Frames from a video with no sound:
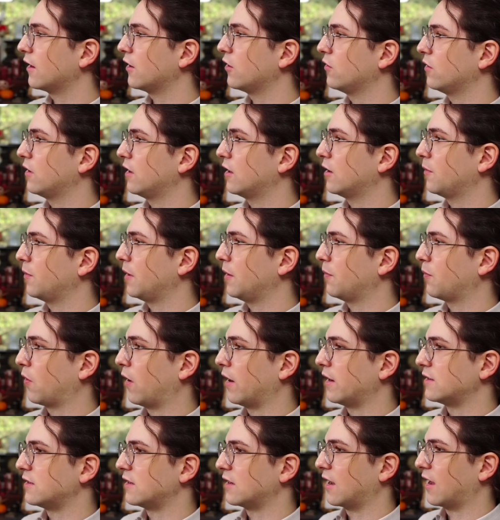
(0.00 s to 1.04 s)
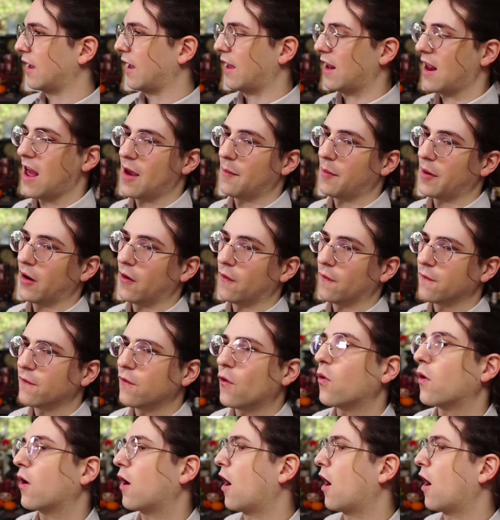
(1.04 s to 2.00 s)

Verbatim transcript: you need to be pricing at about four